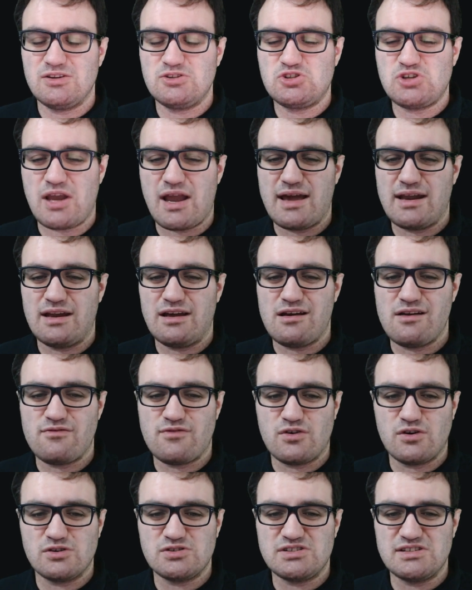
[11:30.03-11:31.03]
China
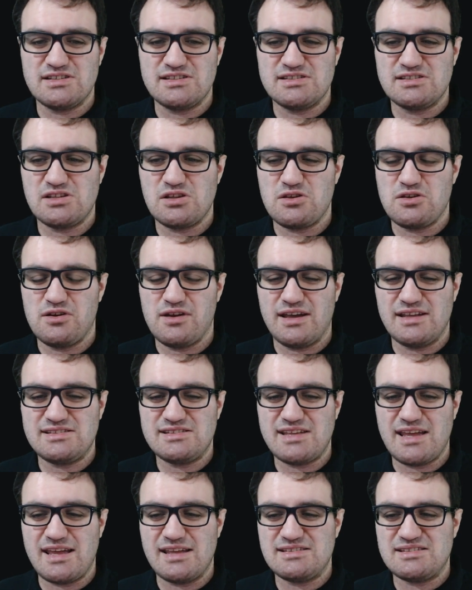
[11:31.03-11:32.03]
versus United
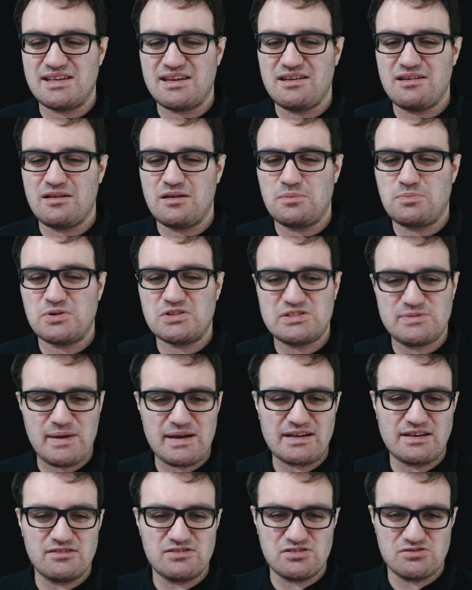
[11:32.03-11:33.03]
States and
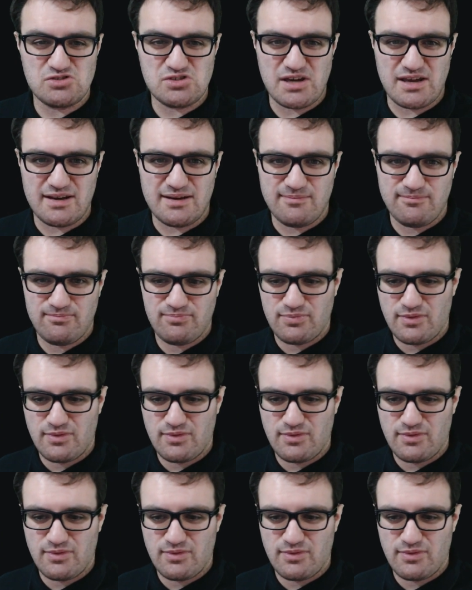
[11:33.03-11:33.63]
perspectives of China.